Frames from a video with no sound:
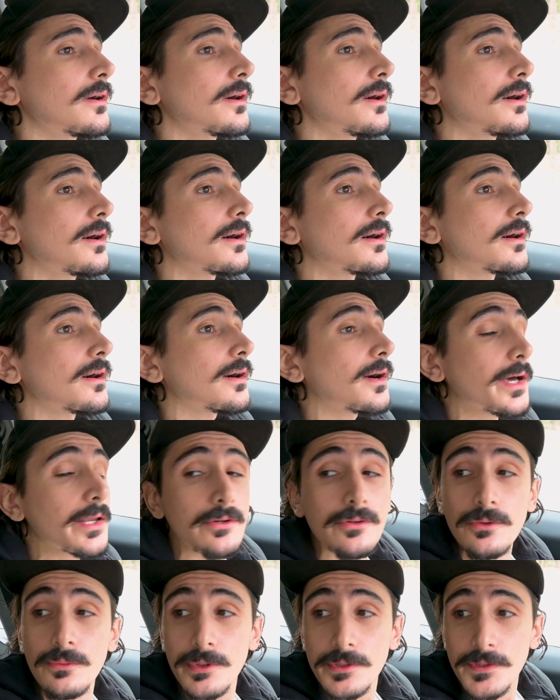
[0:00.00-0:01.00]
I
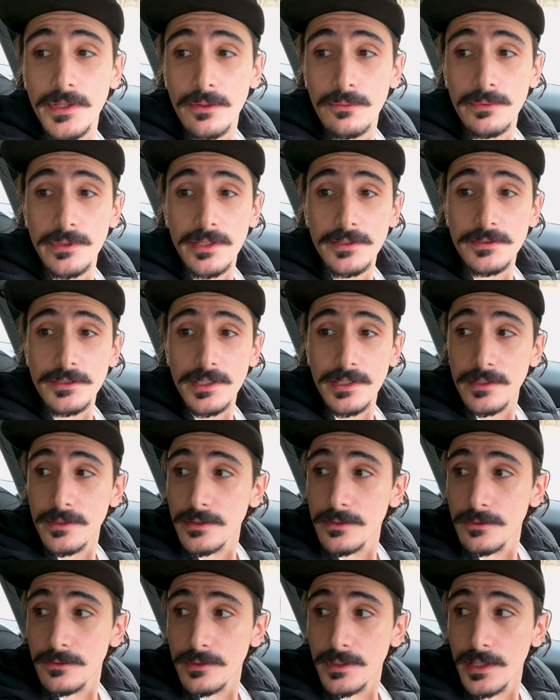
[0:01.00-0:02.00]
don't know what that's
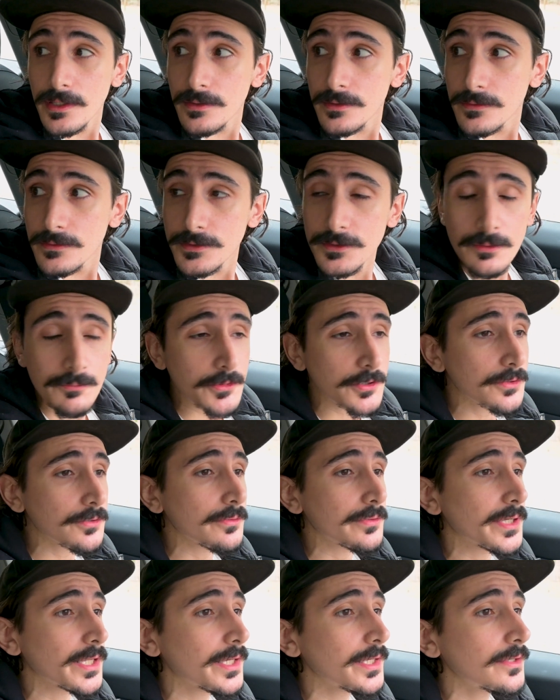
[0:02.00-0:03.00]
kind of someone
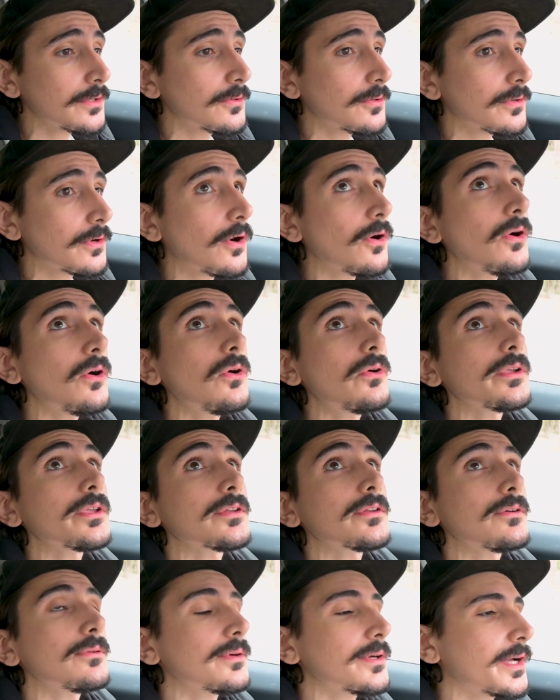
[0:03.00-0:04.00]
threw an acorn. Oh, you
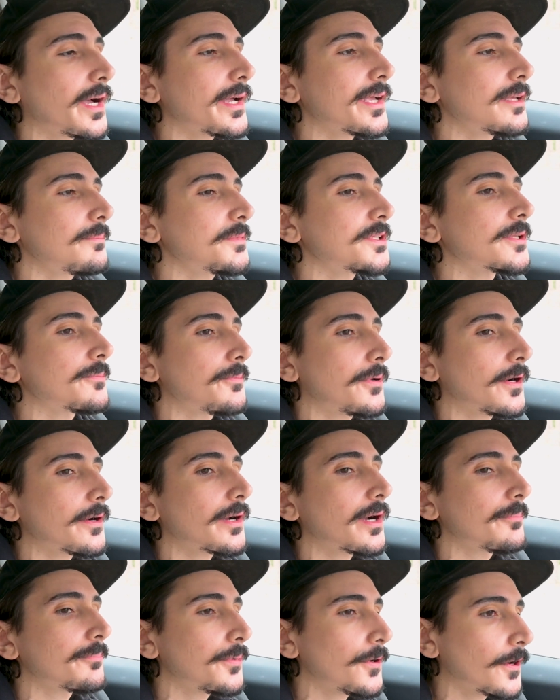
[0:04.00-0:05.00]
know what? I am in the
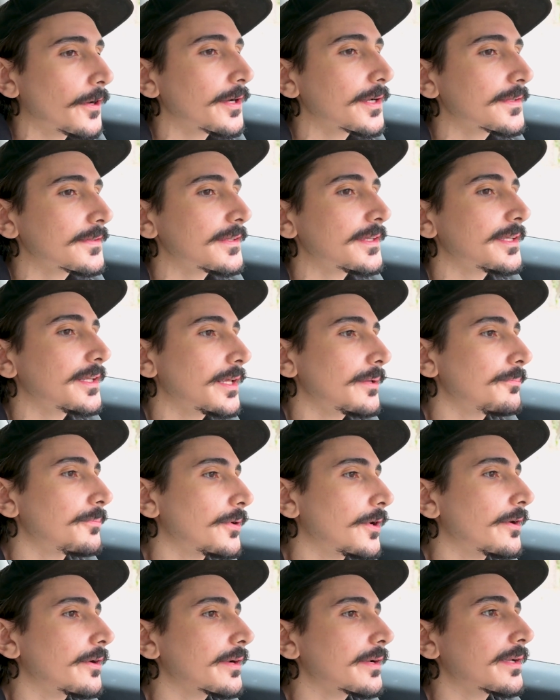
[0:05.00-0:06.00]
park. I'm parked in a
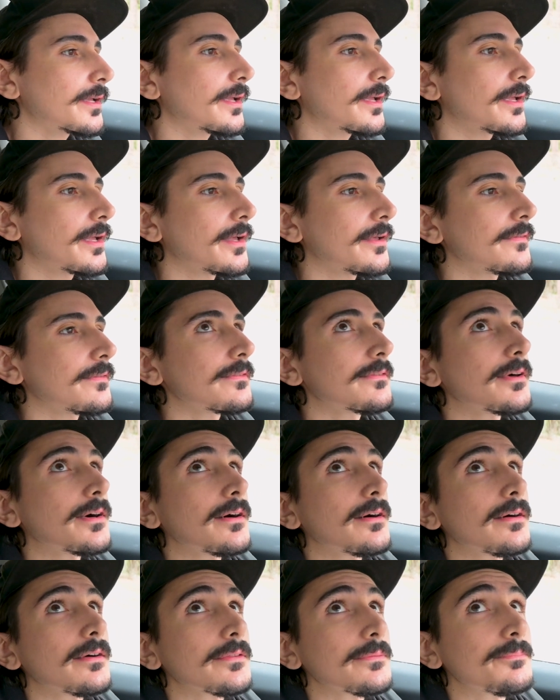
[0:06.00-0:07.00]
park and
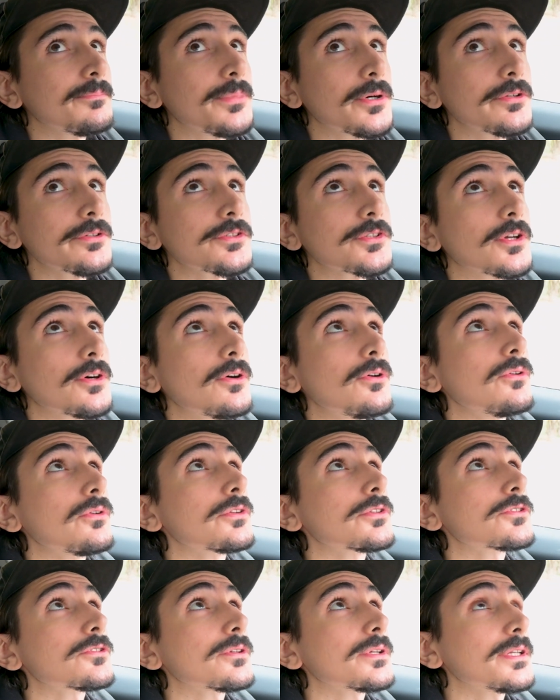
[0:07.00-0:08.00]
a bunch of
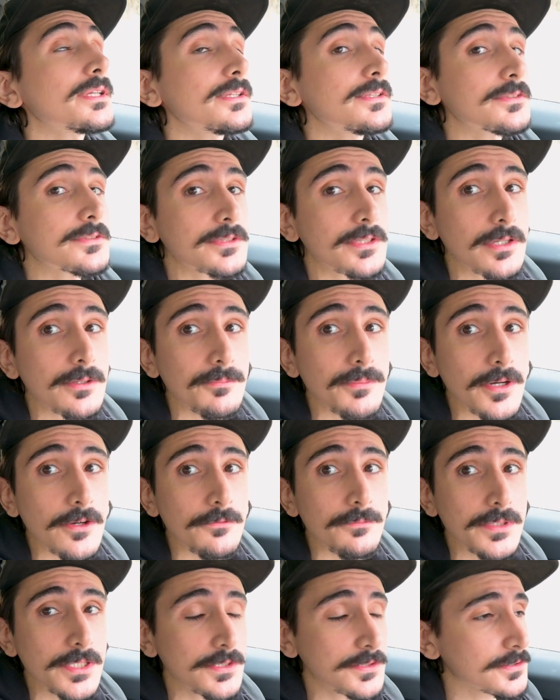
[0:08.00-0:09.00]
oak trees
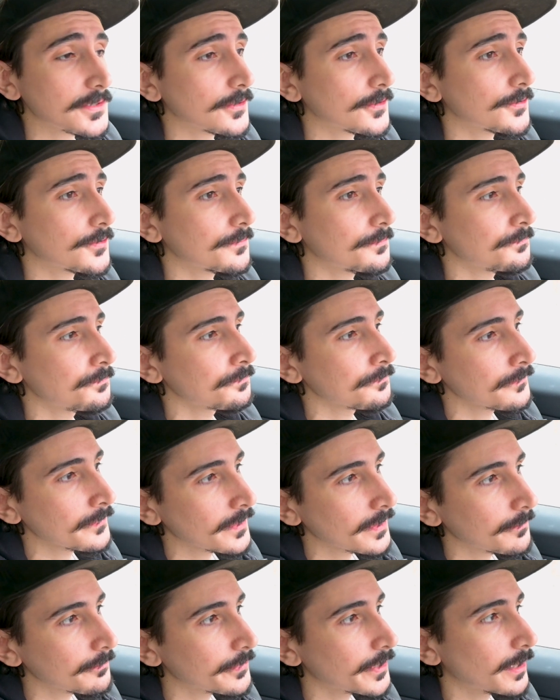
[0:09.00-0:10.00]
above me, so
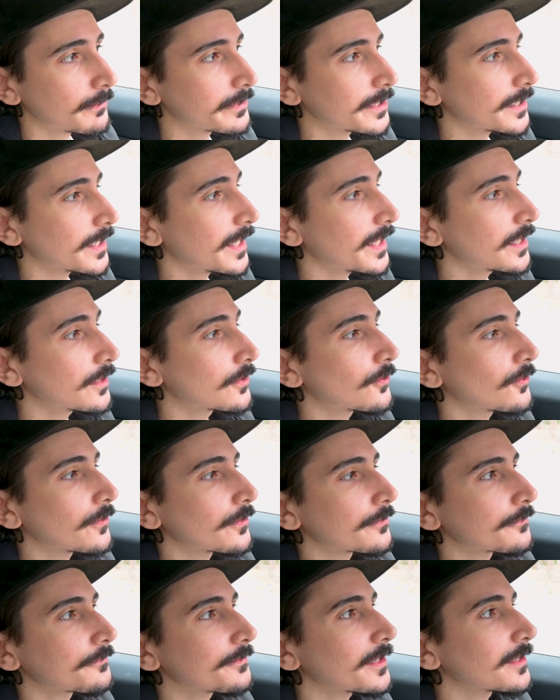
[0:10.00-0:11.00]
probably an
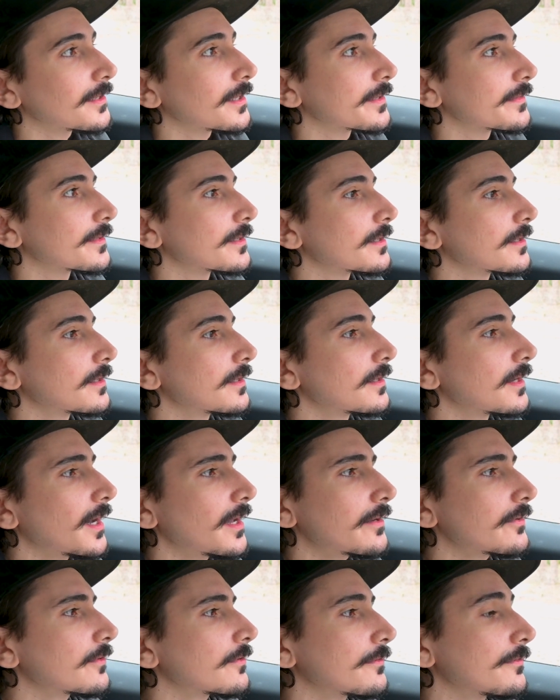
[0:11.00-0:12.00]
acorn fell on the.
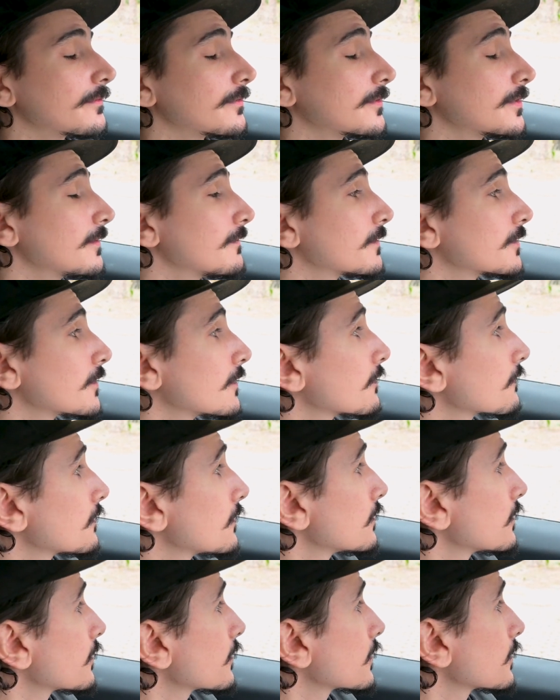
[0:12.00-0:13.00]
I don't know even know if
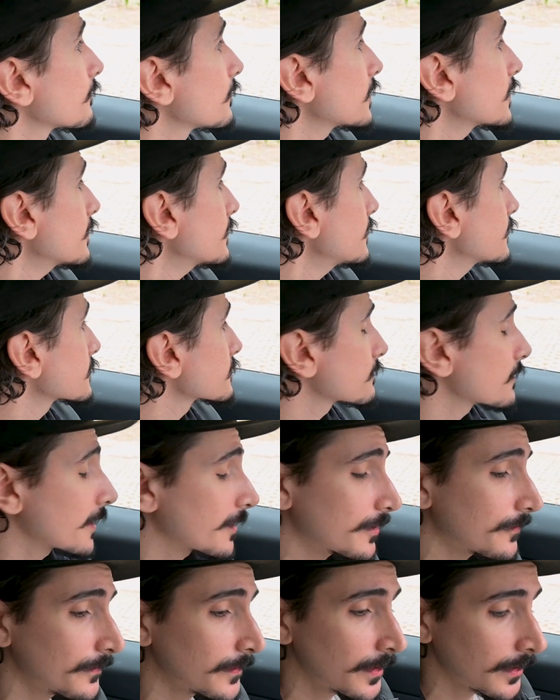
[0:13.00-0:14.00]
you heard it, but it doesn't
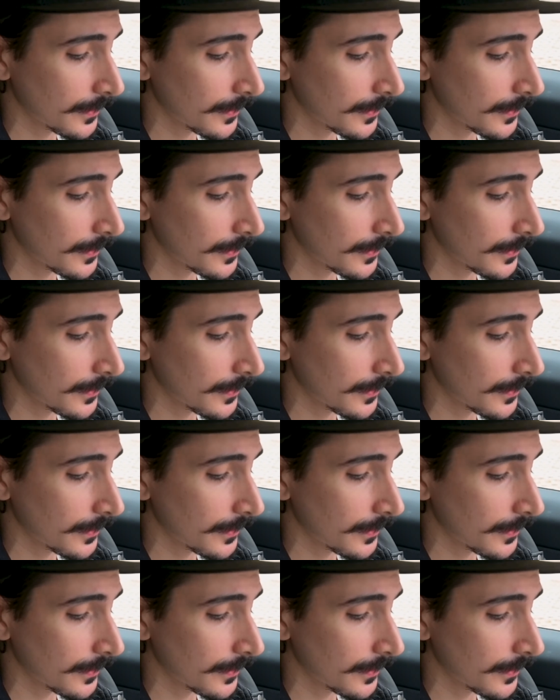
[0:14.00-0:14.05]
matter.